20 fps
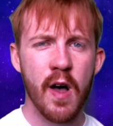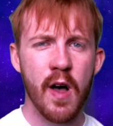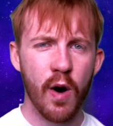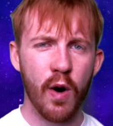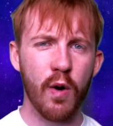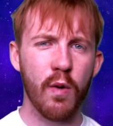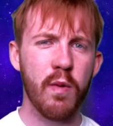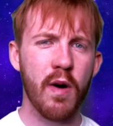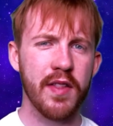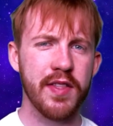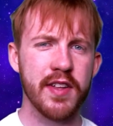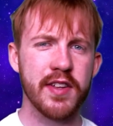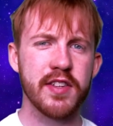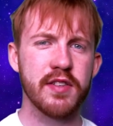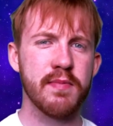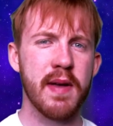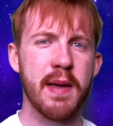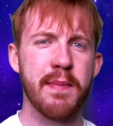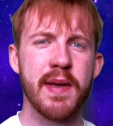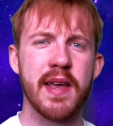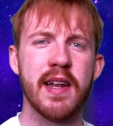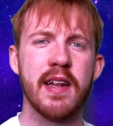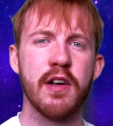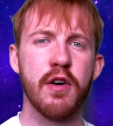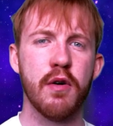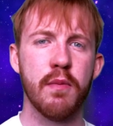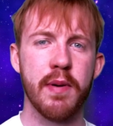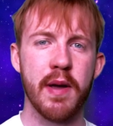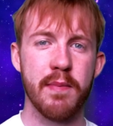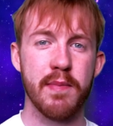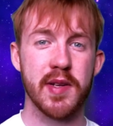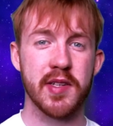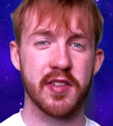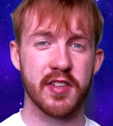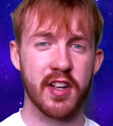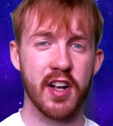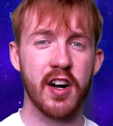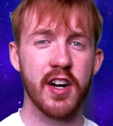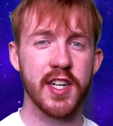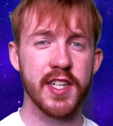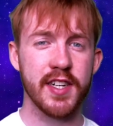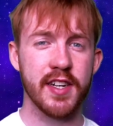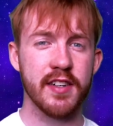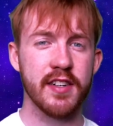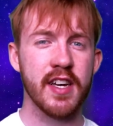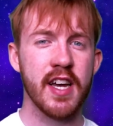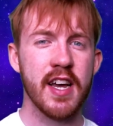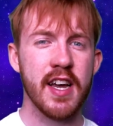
or one that's maybe a little bit misguided